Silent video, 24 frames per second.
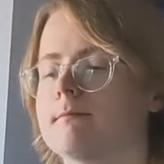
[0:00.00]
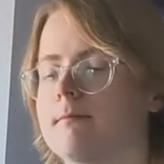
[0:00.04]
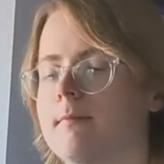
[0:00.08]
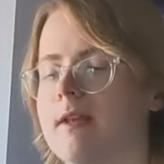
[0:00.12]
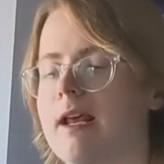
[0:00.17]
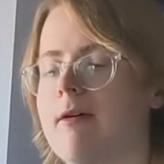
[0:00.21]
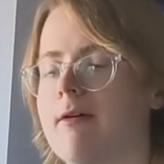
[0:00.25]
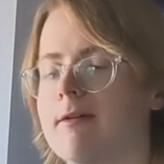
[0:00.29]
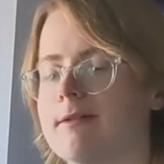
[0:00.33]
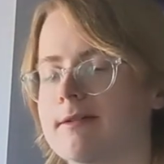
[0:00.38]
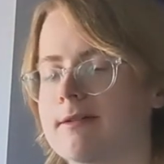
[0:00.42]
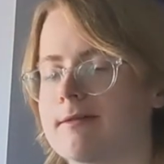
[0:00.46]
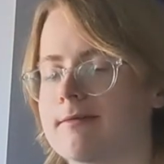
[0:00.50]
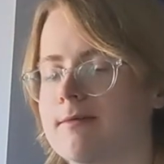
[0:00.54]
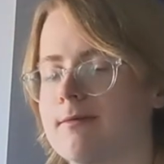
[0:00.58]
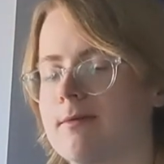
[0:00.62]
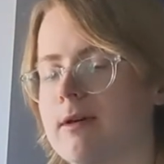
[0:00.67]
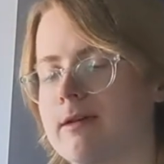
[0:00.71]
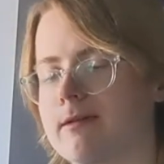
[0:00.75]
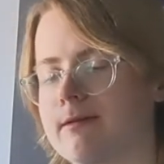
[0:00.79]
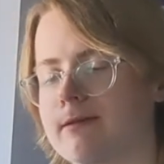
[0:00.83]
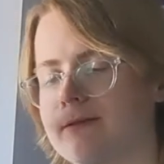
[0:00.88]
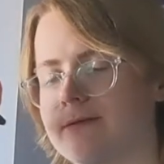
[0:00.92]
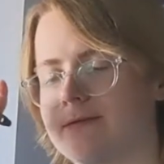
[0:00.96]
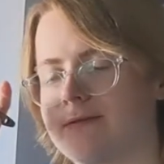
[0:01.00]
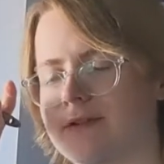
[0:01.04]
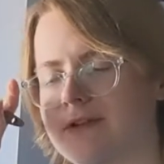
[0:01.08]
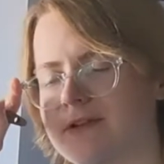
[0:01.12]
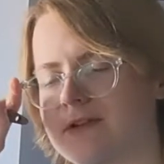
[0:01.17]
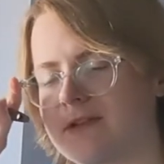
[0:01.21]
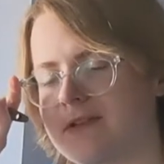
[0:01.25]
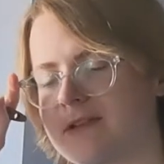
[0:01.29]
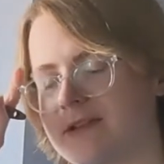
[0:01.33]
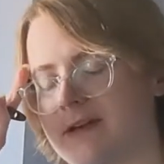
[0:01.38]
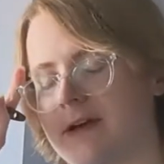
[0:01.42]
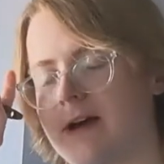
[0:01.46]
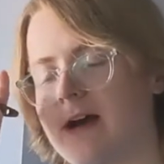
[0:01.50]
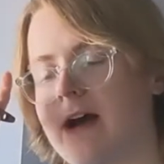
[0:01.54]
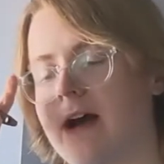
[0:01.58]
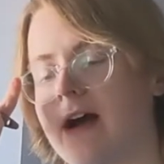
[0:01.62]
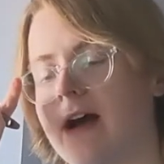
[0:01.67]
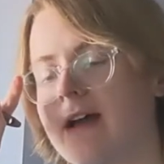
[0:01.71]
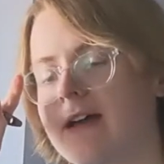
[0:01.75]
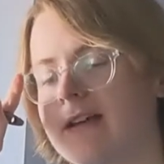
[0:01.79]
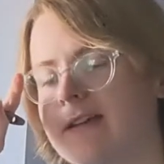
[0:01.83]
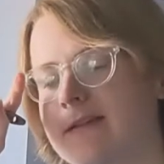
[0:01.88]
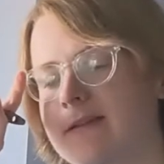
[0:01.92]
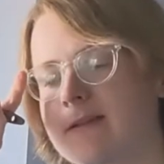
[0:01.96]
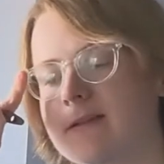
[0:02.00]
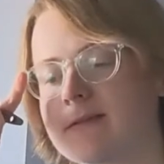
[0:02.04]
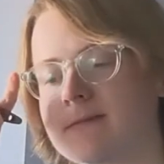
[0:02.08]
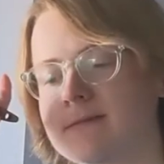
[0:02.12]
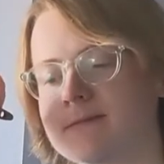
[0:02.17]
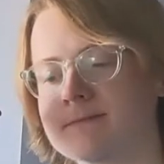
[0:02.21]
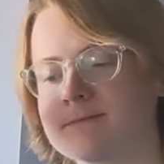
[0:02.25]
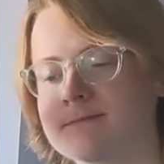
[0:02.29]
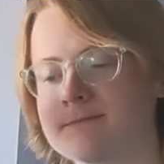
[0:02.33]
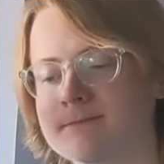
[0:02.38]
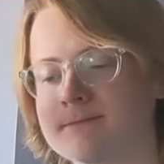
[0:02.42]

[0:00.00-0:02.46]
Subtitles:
Now I just have to wait to finish the eyes.